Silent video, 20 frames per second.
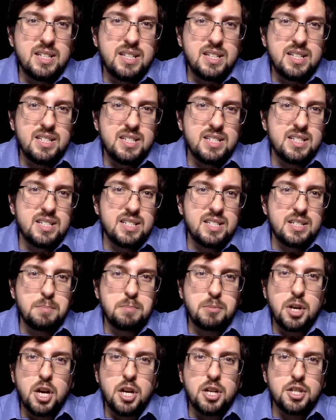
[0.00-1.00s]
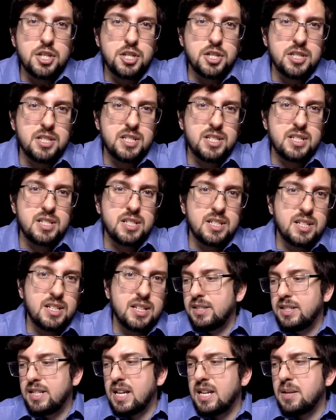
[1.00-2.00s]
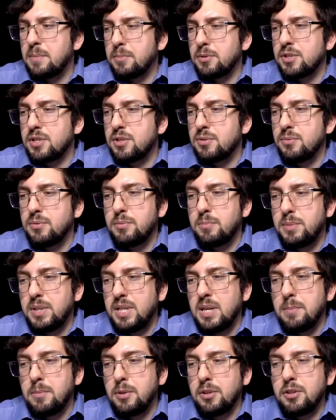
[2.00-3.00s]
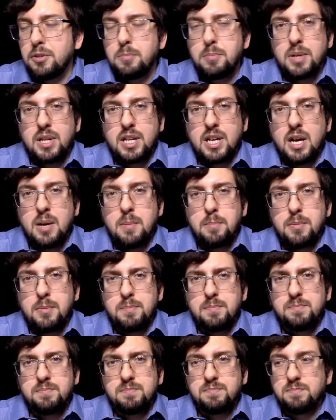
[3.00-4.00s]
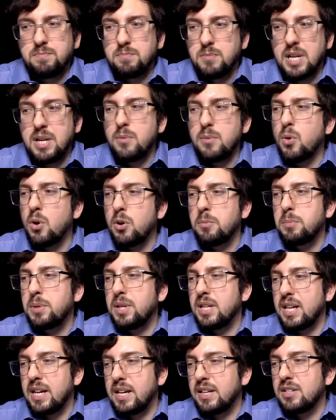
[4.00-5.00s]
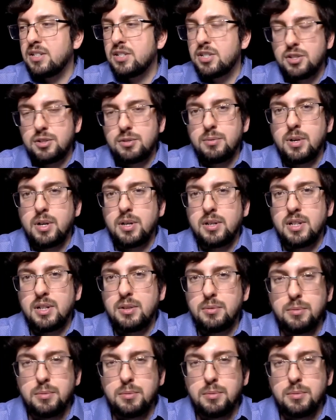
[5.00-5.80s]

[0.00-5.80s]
in his subconscious that the person will be able to pick up, but it won't be like strong.